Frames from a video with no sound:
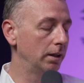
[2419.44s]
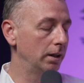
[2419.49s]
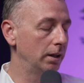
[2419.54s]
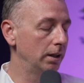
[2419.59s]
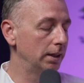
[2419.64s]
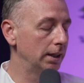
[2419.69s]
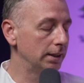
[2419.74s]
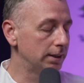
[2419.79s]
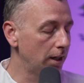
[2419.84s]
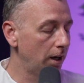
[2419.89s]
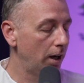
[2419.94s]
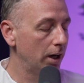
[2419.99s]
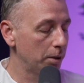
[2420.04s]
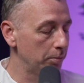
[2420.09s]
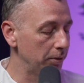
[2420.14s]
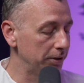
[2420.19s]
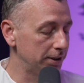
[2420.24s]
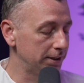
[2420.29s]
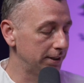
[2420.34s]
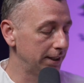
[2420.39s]
There's an
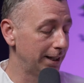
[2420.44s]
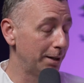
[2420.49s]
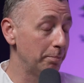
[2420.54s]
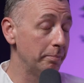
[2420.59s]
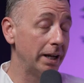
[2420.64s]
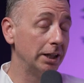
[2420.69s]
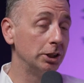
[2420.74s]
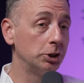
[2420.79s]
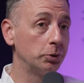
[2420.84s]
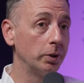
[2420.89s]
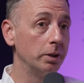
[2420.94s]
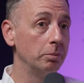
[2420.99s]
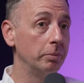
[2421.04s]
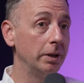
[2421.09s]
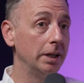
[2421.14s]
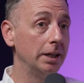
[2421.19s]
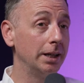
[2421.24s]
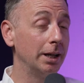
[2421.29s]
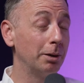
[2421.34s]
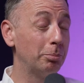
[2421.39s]
argument to say that mainstream
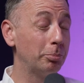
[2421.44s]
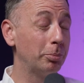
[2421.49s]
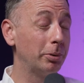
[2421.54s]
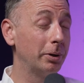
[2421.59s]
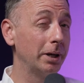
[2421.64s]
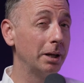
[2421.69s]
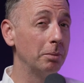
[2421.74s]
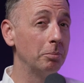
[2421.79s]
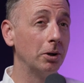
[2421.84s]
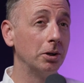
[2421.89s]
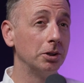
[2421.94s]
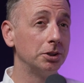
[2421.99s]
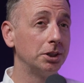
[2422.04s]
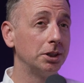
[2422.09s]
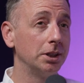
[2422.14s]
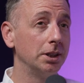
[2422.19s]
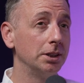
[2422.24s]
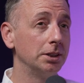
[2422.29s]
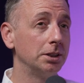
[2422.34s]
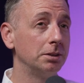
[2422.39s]
media pretty
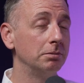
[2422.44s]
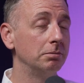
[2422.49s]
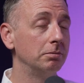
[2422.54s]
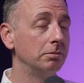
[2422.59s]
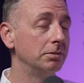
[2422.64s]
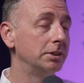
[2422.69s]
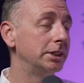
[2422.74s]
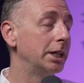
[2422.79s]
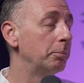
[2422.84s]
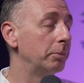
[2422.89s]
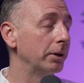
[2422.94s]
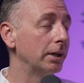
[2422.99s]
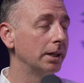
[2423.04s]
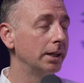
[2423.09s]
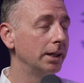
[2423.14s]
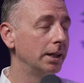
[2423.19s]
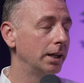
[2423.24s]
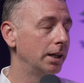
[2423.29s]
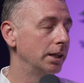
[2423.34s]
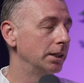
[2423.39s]
much
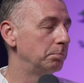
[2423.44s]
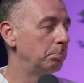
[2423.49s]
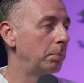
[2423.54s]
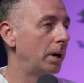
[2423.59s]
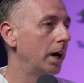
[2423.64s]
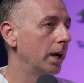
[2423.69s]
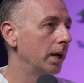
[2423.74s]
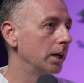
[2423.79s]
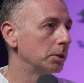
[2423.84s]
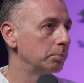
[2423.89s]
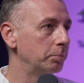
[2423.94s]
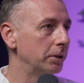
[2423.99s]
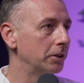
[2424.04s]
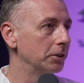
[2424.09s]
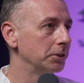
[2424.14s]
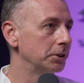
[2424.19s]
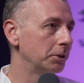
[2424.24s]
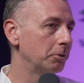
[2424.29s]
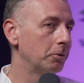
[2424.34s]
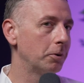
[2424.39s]
typically is biased
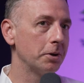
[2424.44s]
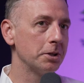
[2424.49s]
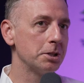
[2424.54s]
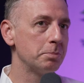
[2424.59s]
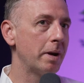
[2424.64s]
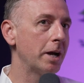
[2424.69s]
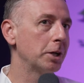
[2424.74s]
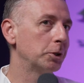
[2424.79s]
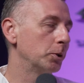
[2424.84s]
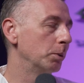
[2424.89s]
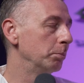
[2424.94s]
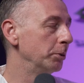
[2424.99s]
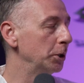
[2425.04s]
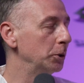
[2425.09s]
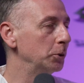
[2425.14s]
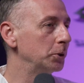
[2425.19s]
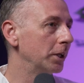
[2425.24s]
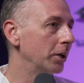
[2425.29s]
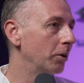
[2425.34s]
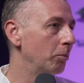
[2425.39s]
because they're on a spectrum,
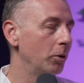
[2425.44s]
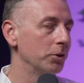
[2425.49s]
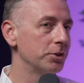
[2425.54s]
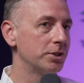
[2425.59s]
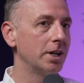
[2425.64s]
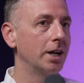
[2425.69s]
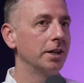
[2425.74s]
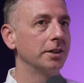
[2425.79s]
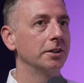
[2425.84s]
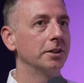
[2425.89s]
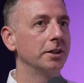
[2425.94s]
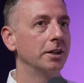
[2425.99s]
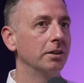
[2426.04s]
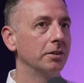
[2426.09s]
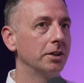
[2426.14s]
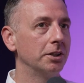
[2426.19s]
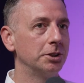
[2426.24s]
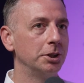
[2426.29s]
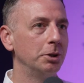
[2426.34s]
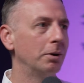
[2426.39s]
usually on one side or the
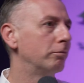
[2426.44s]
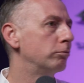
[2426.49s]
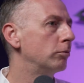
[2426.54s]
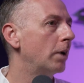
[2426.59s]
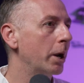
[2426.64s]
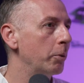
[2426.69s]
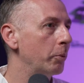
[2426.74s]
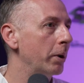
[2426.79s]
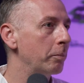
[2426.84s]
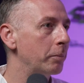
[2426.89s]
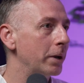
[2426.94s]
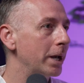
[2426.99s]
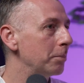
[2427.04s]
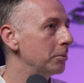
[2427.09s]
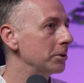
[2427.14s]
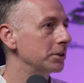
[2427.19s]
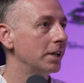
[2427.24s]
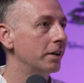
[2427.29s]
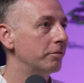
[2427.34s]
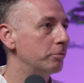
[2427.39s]
other. So you have right-wing
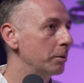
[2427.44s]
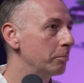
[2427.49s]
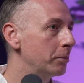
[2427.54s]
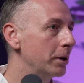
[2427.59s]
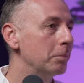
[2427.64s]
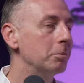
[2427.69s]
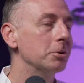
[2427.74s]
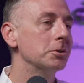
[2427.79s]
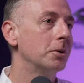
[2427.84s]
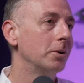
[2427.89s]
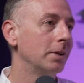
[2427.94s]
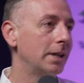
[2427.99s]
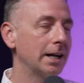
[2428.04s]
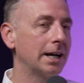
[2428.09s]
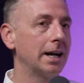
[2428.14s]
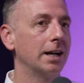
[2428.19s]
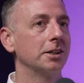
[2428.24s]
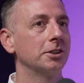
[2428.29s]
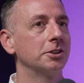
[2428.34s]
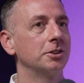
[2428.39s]
papers, left-wing papers, all
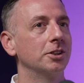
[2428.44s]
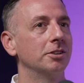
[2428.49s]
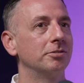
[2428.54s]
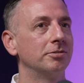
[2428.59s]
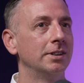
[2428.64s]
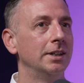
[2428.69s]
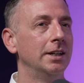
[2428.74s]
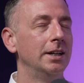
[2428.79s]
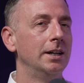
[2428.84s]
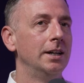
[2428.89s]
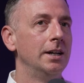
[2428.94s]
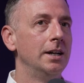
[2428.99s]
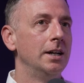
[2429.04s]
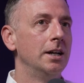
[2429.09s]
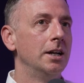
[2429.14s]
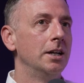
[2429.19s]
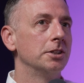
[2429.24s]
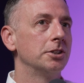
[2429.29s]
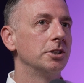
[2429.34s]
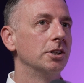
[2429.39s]
that kind of stuff.
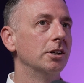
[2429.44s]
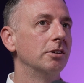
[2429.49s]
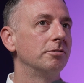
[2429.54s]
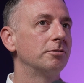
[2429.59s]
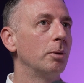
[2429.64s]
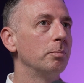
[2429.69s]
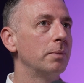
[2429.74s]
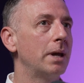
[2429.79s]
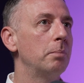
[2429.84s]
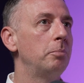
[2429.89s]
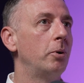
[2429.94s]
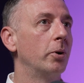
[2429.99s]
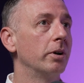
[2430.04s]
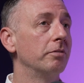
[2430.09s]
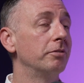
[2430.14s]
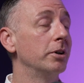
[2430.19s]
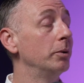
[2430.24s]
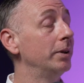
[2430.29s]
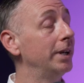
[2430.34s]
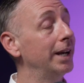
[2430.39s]
So from that point
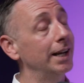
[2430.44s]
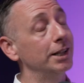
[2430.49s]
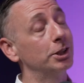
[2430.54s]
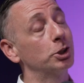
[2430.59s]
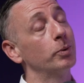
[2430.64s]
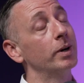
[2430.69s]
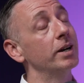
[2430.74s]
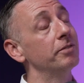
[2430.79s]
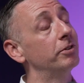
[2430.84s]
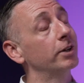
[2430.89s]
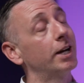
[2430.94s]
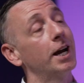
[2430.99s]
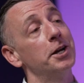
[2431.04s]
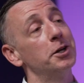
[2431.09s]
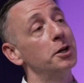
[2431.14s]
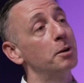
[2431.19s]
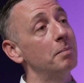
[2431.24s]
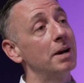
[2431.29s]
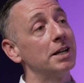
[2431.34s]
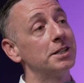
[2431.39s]
of view, yeah, it's great for
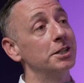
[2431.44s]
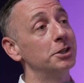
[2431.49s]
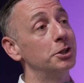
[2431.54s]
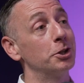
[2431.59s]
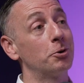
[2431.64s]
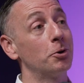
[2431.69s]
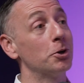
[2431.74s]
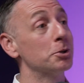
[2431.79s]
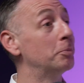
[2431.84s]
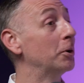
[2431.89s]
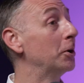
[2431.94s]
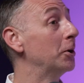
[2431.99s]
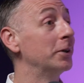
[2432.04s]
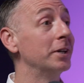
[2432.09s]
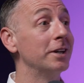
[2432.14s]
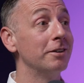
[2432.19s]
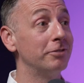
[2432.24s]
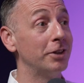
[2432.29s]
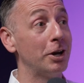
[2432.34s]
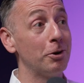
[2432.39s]
getting your message across, but
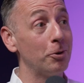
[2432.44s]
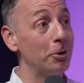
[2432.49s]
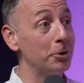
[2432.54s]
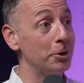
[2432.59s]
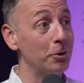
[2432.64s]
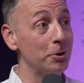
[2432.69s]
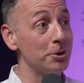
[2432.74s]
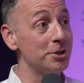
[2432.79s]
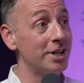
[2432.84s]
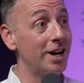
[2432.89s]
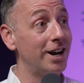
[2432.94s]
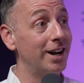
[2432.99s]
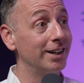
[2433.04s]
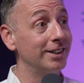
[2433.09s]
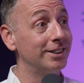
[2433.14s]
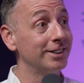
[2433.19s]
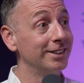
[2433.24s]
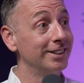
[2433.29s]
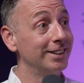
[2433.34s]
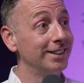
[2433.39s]
only if they're on your
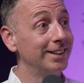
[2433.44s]
side.